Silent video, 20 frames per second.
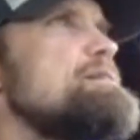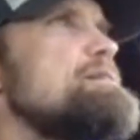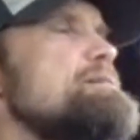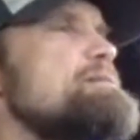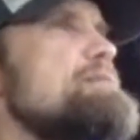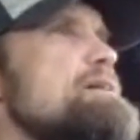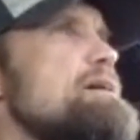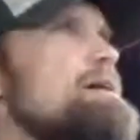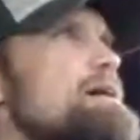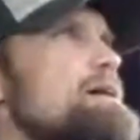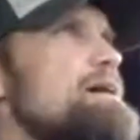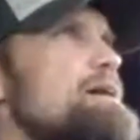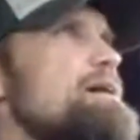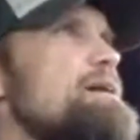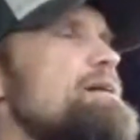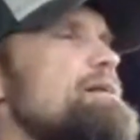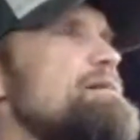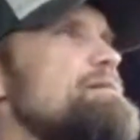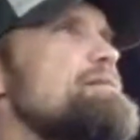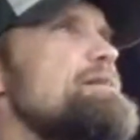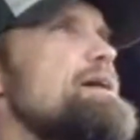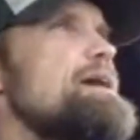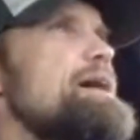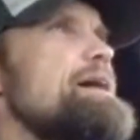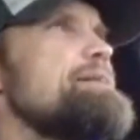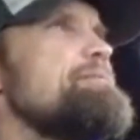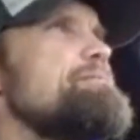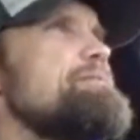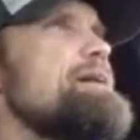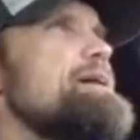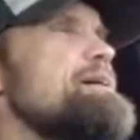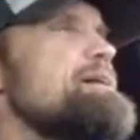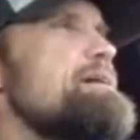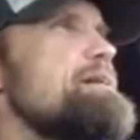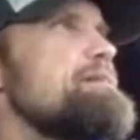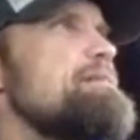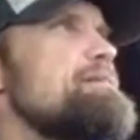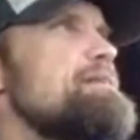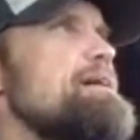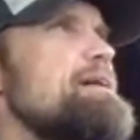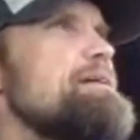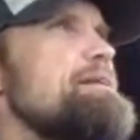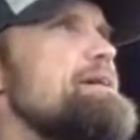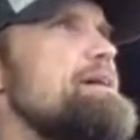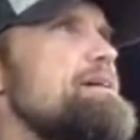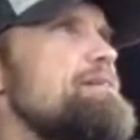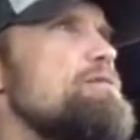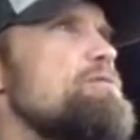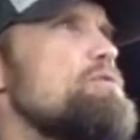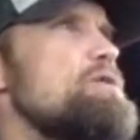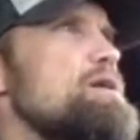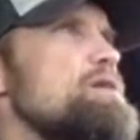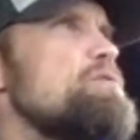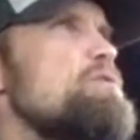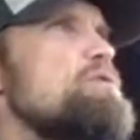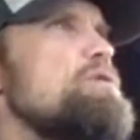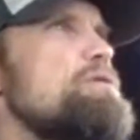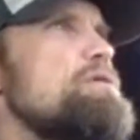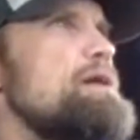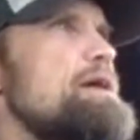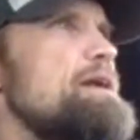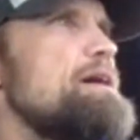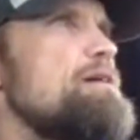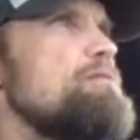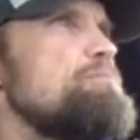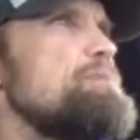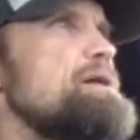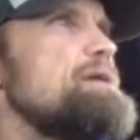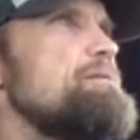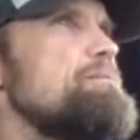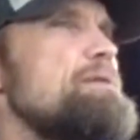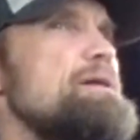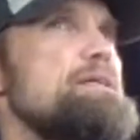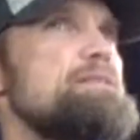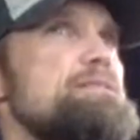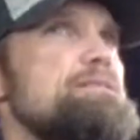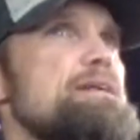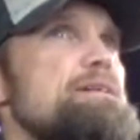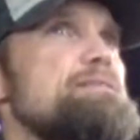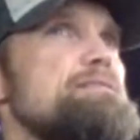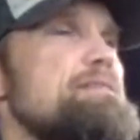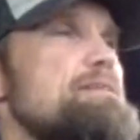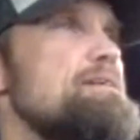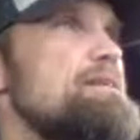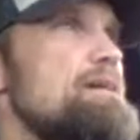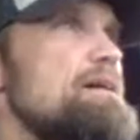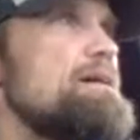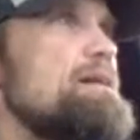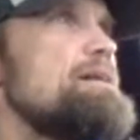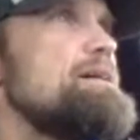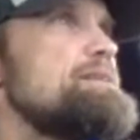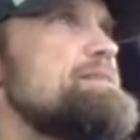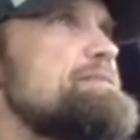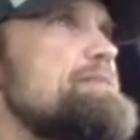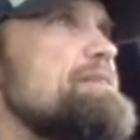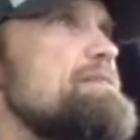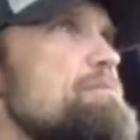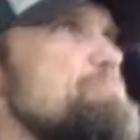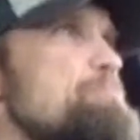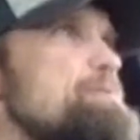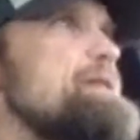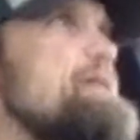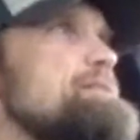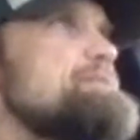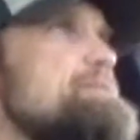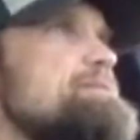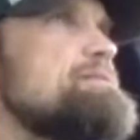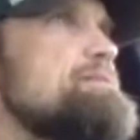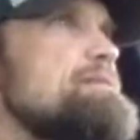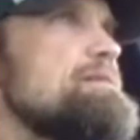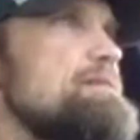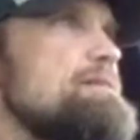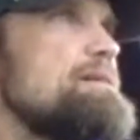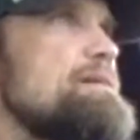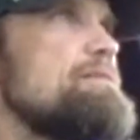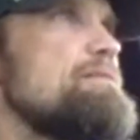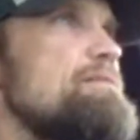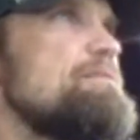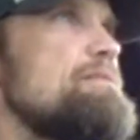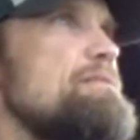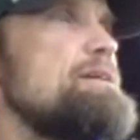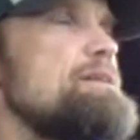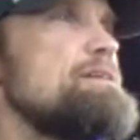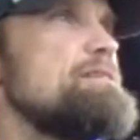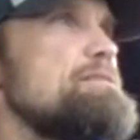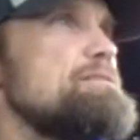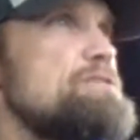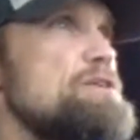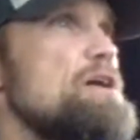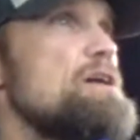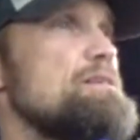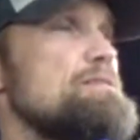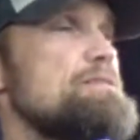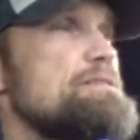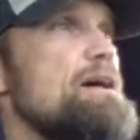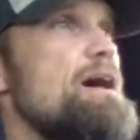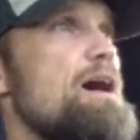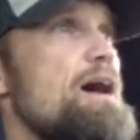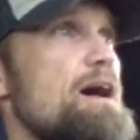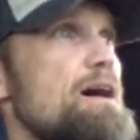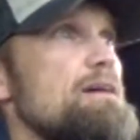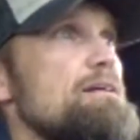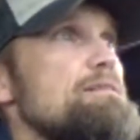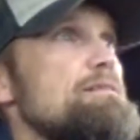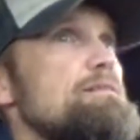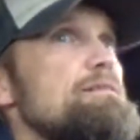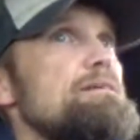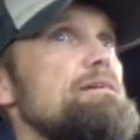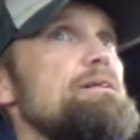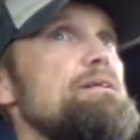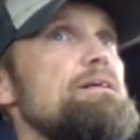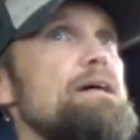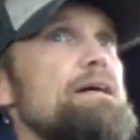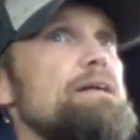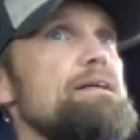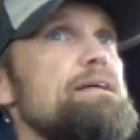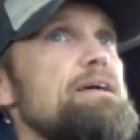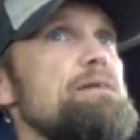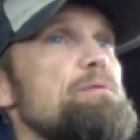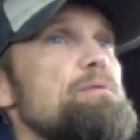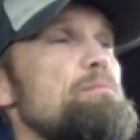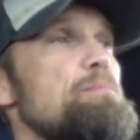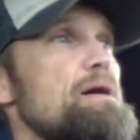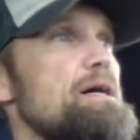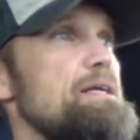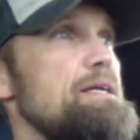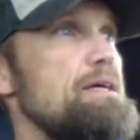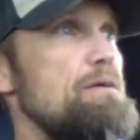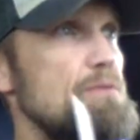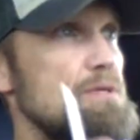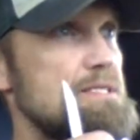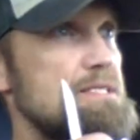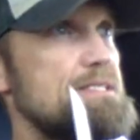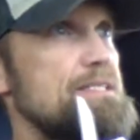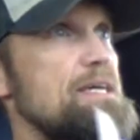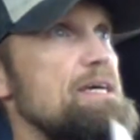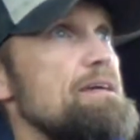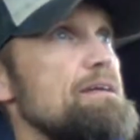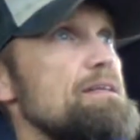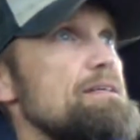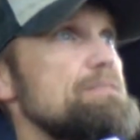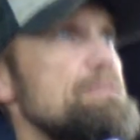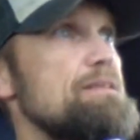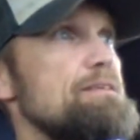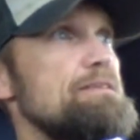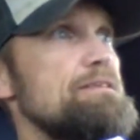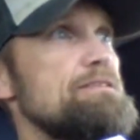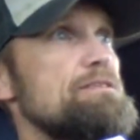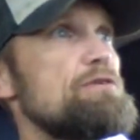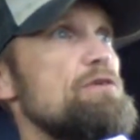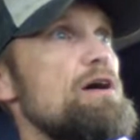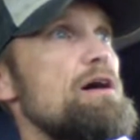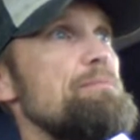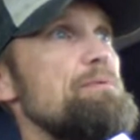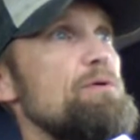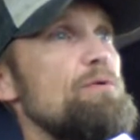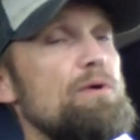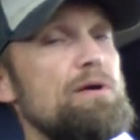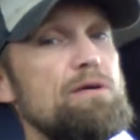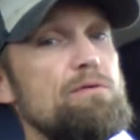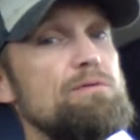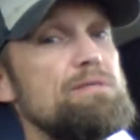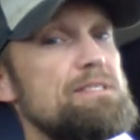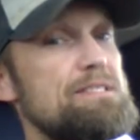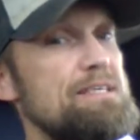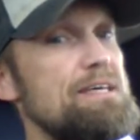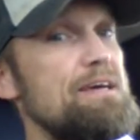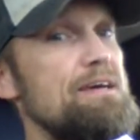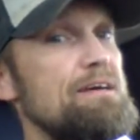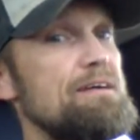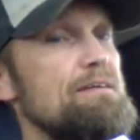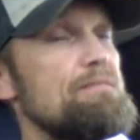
I can't quite quote it right now, but it says, it said the beast that John saw, and keep in mind he was seeing this and describing what he was seeing.